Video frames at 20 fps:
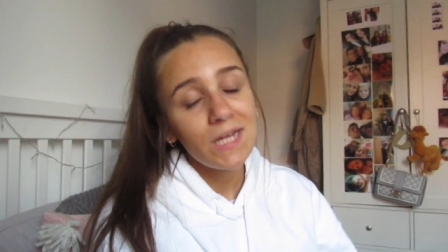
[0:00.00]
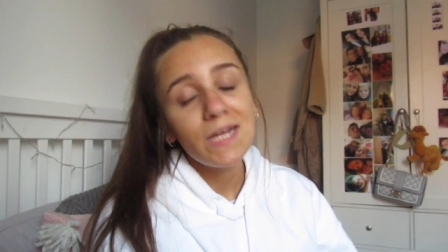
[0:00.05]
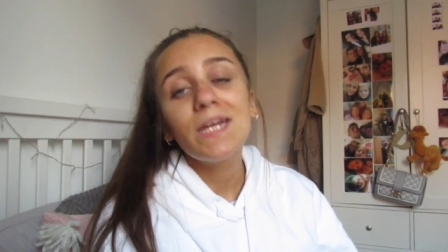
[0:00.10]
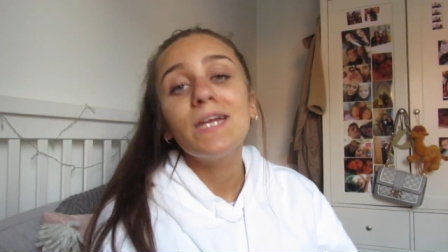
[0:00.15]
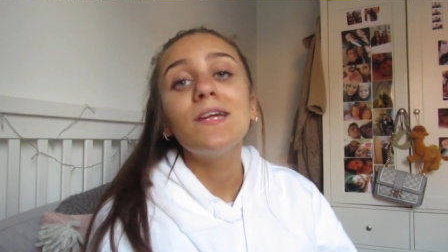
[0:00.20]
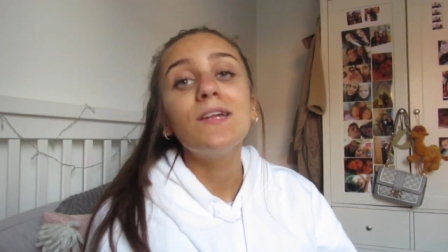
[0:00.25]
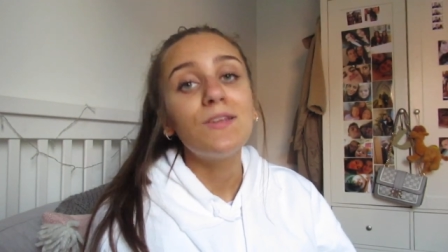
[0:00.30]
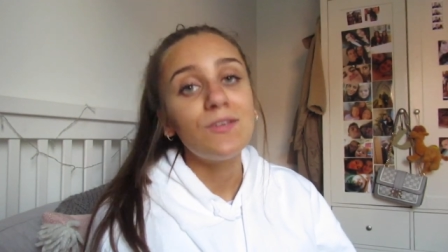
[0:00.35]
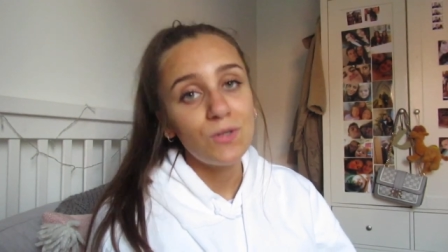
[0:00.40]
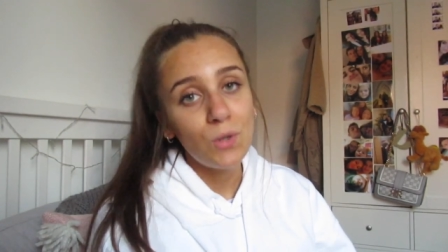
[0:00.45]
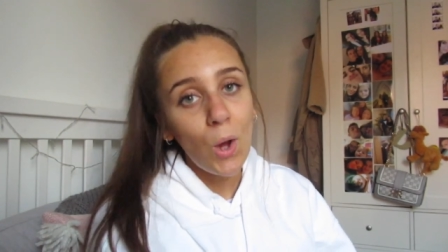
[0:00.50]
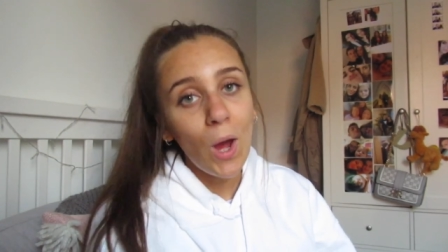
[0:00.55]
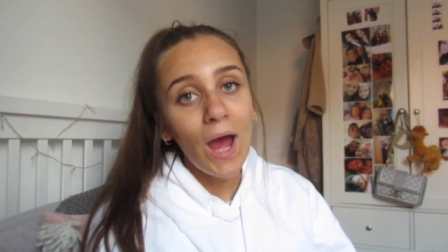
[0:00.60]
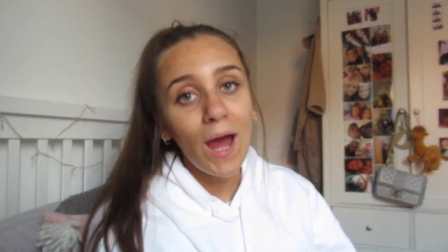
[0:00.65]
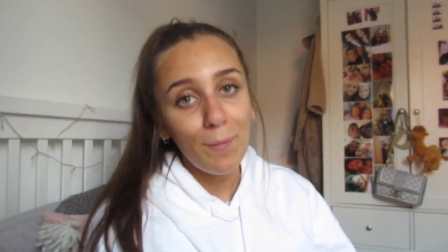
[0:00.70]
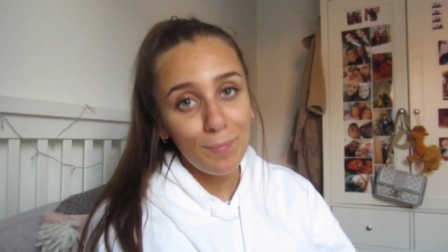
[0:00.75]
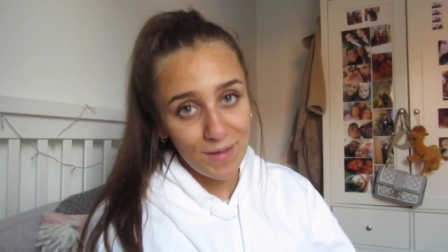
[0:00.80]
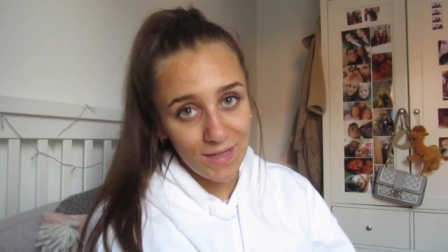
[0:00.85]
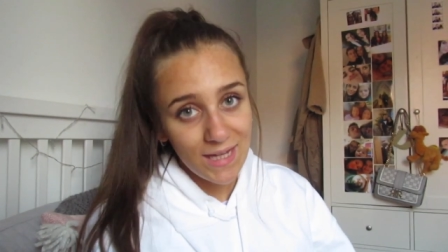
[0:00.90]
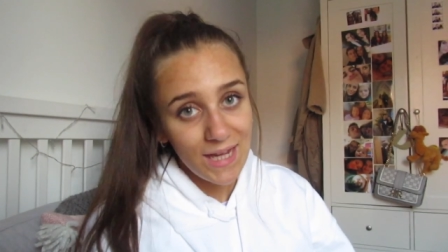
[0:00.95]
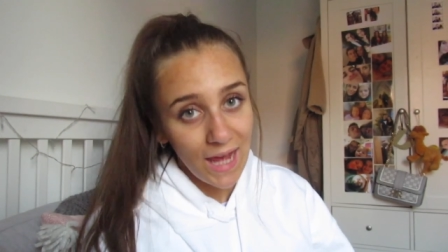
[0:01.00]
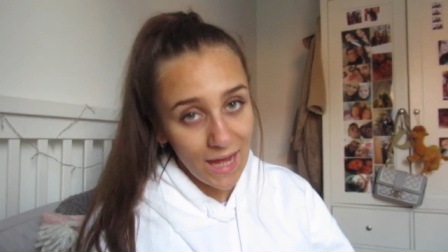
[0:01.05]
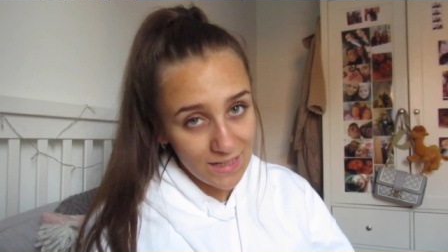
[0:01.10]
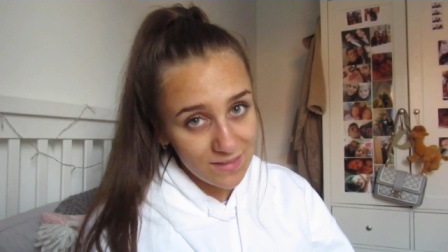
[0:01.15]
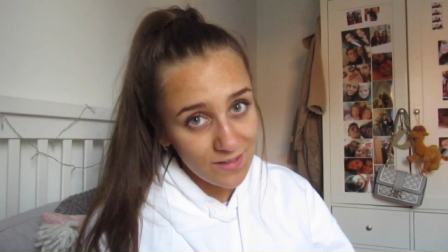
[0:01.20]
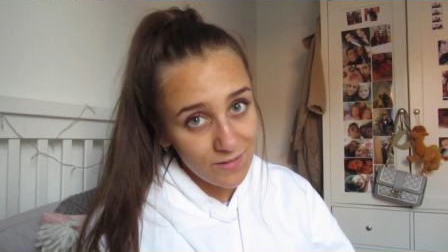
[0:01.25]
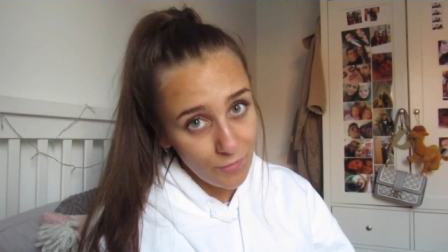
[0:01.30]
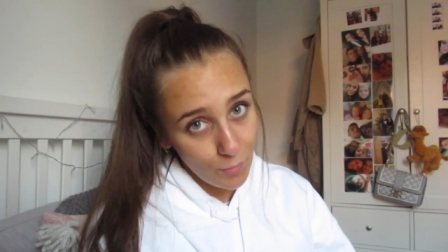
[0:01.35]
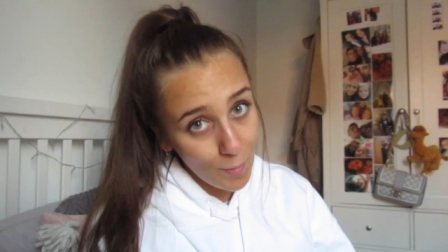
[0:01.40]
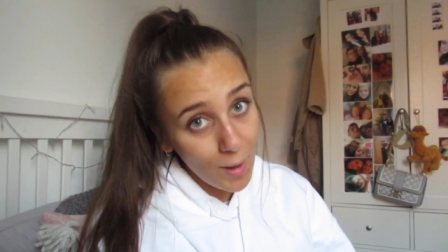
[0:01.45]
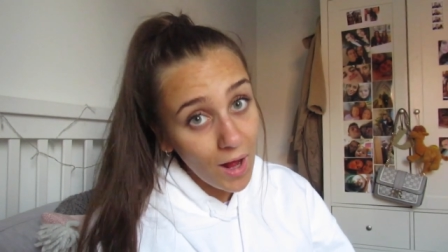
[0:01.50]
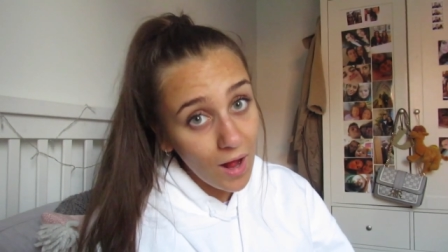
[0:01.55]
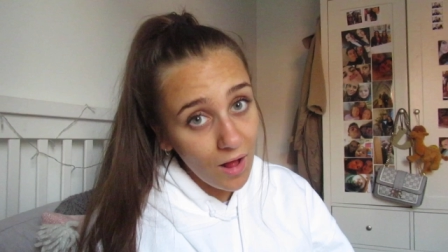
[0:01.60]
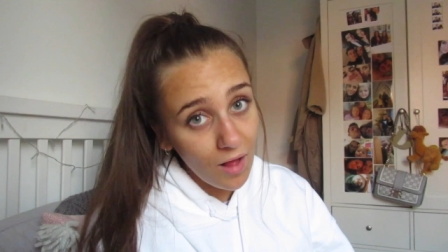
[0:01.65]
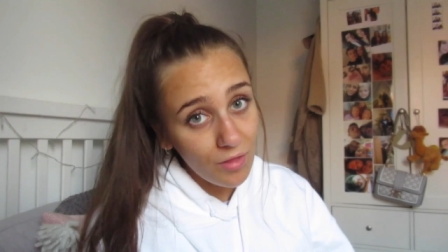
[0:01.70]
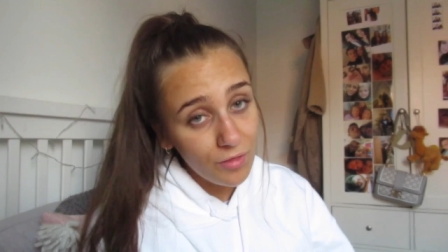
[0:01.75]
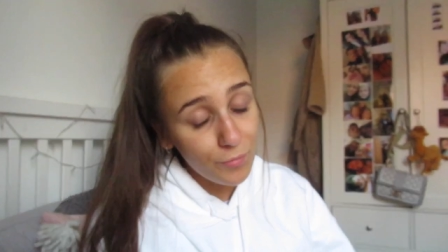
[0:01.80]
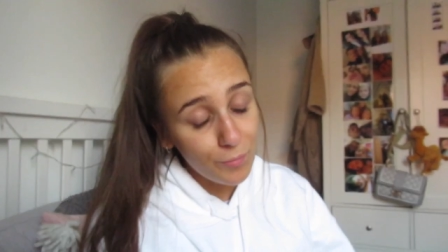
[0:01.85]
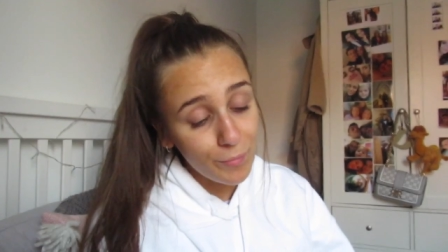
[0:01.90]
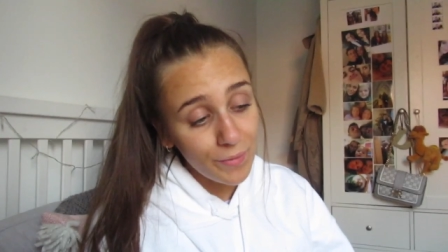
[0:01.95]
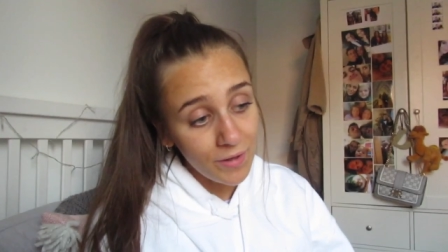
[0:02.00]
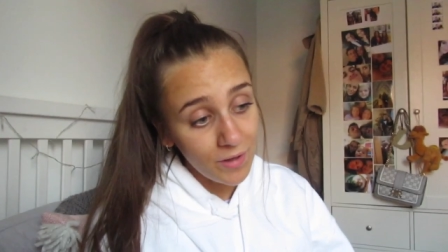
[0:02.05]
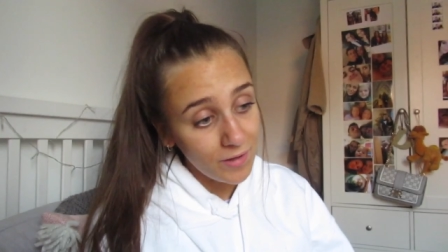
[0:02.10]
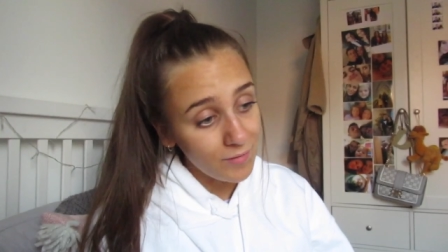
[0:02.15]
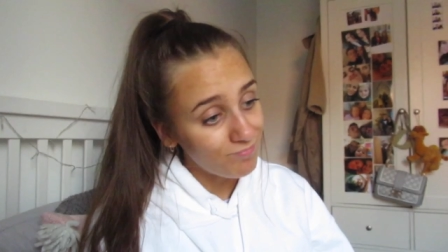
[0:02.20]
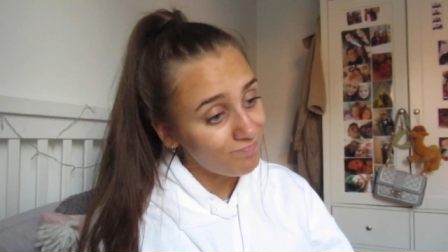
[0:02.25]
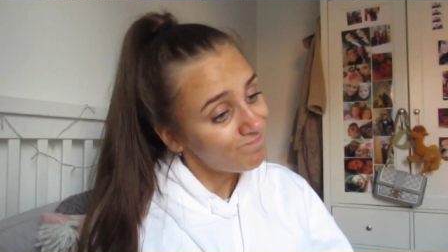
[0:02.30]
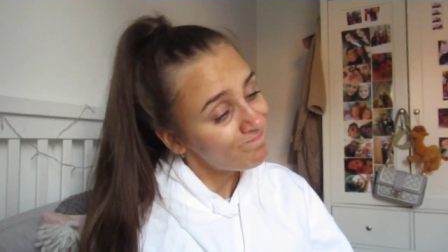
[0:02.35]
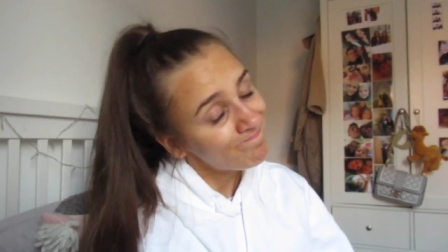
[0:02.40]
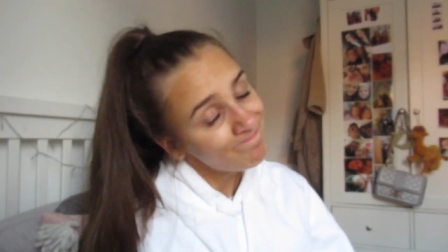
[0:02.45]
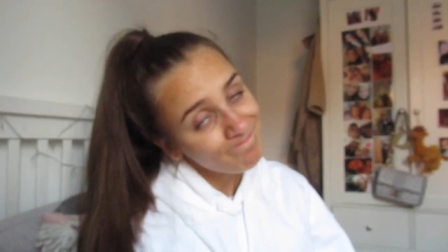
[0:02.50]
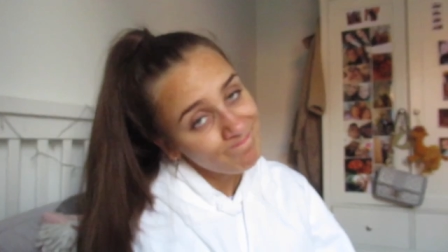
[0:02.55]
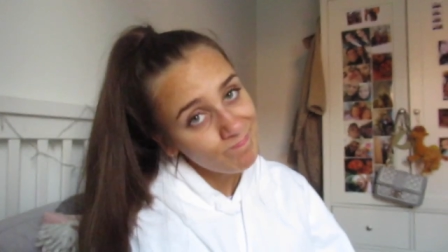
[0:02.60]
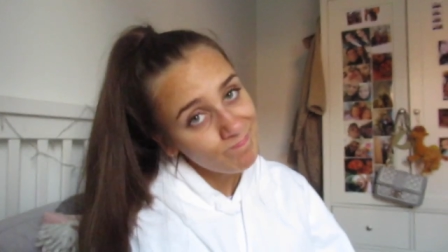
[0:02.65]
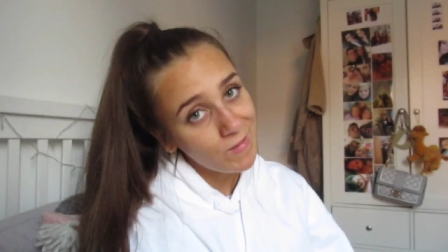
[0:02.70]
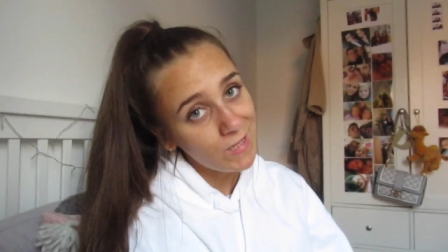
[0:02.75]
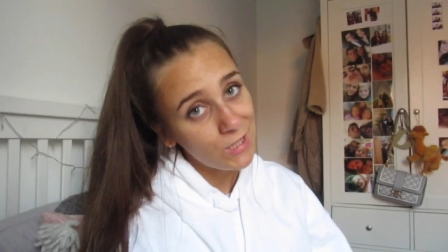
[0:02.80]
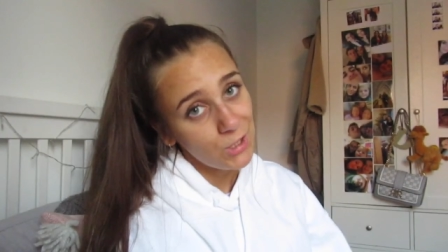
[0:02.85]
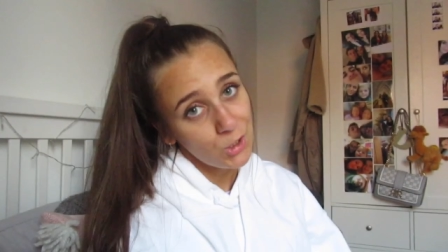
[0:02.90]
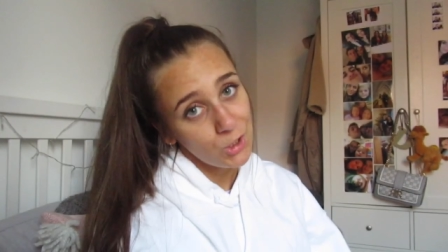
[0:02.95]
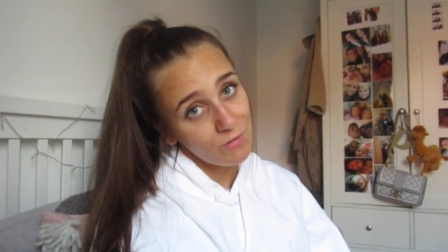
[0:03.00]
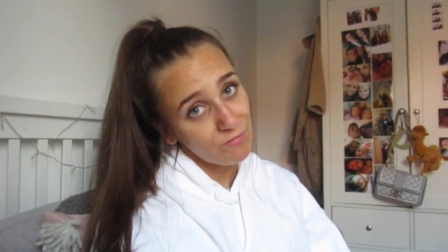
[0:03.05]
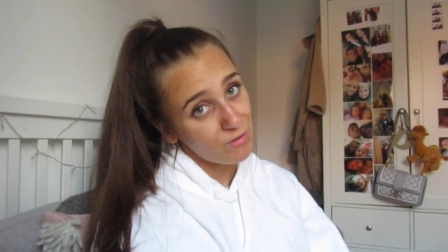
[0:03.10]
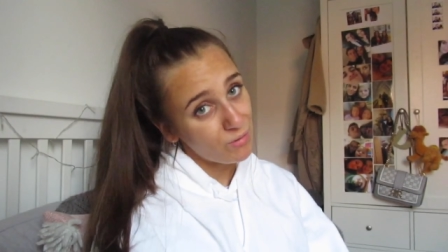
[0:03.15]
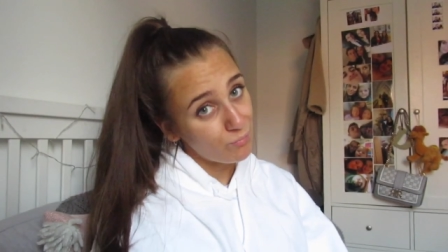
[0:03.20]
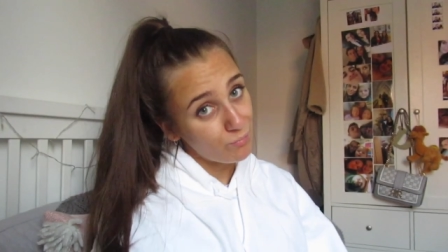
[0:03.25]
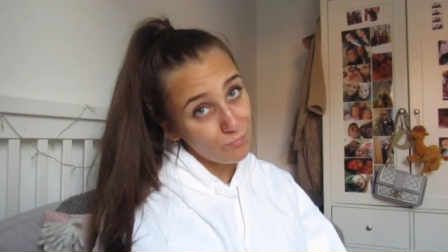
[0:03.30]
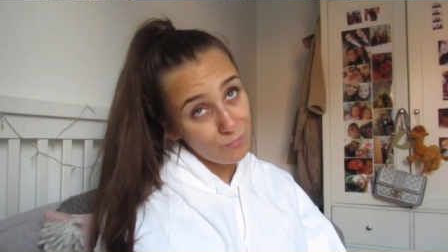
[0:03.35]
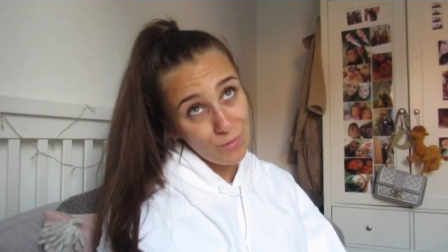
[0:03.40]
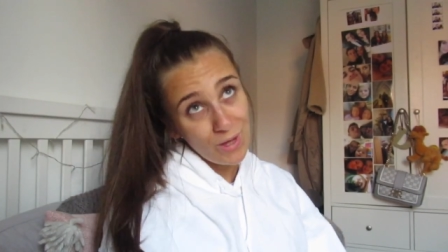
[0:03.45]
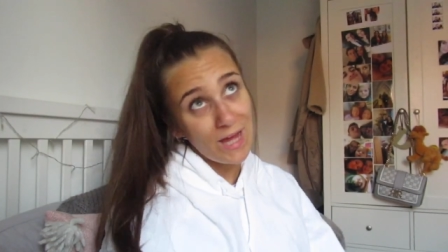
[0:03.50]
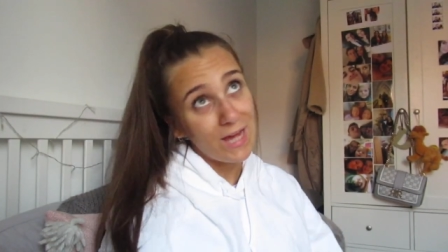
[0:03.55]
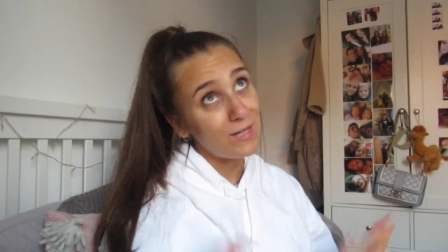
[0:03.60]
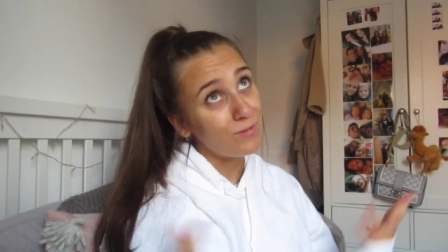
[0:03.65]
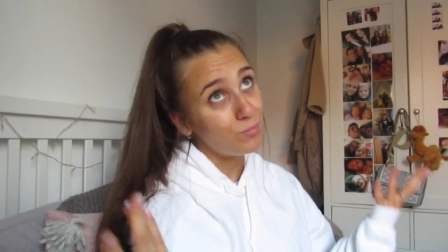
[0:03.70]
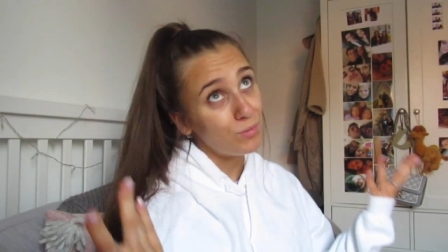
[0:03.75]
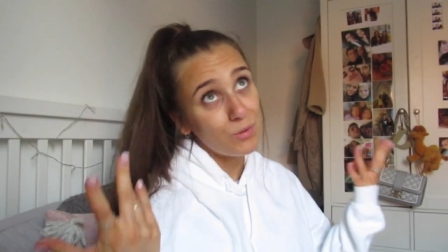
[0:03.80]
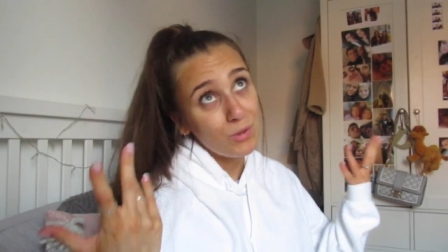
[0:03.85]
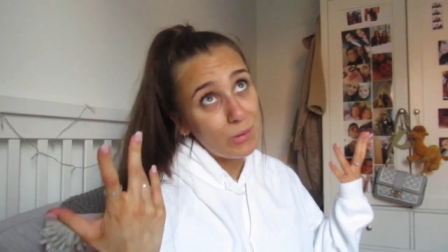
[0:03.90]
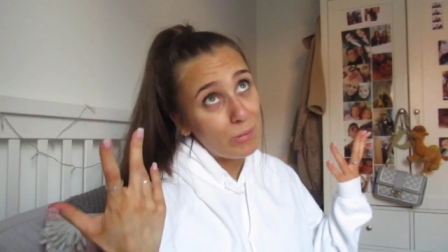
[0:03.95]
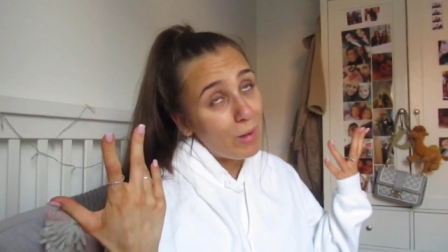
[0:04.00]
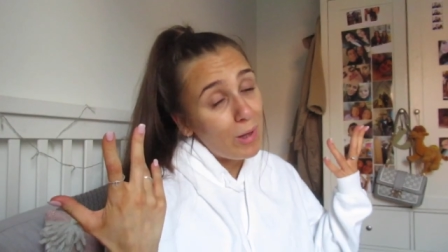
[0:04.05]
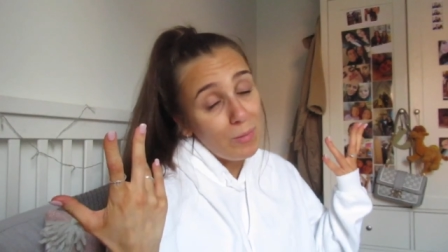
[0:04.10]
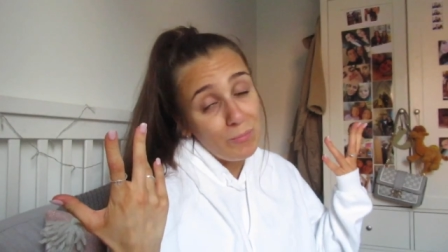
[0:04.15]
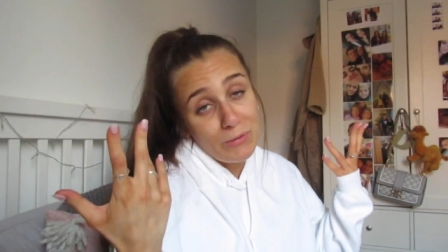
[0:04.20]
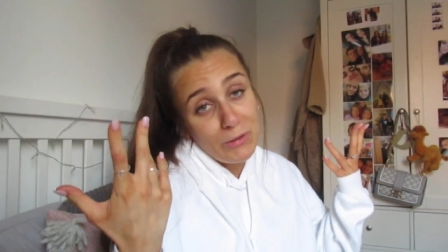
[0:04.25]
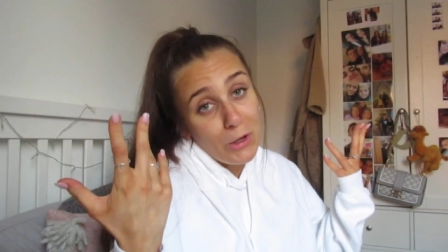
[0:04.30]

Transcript: he is not happy he had to have a bath, but he couldn't have had a poo rum, you